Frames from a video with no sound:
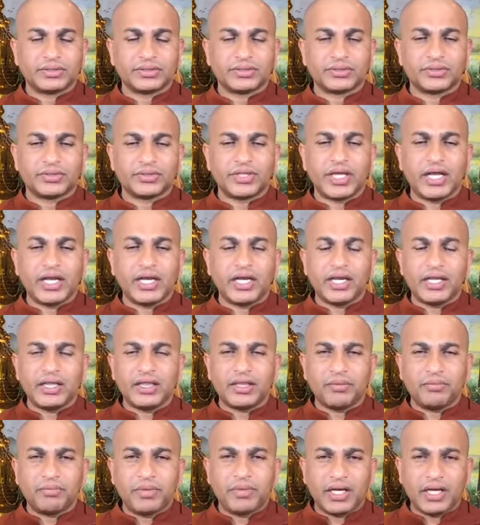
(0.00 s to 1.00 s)
So then
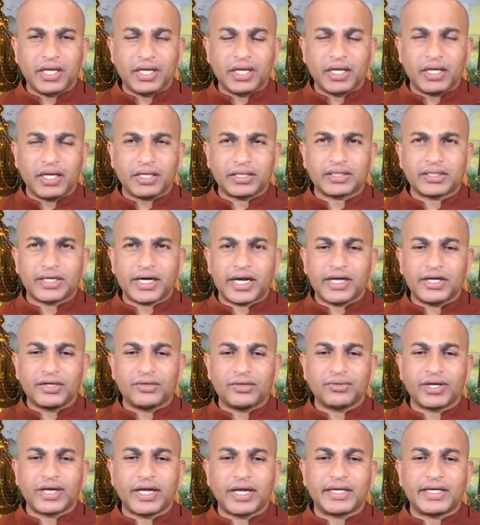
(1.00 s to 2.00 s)
in the beginning, try
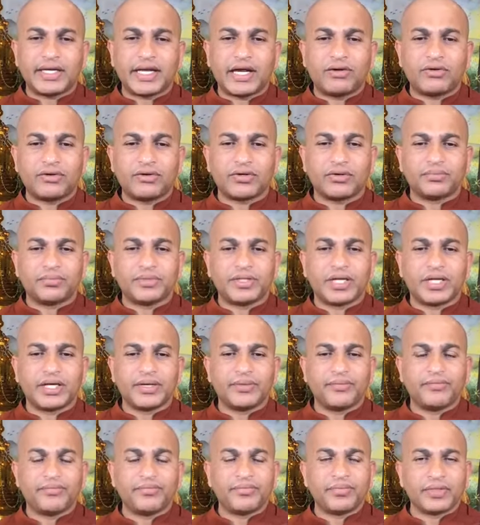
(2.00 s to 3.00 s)
to get out of
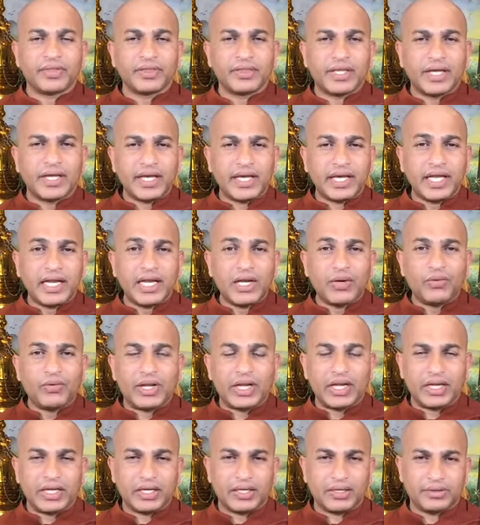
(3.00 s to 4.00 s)
the ill
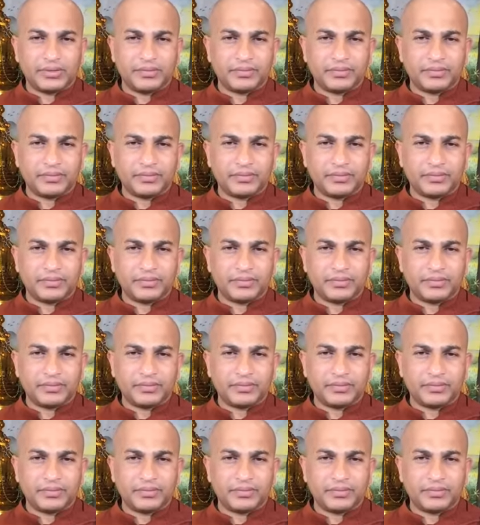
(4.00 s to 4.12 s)
will.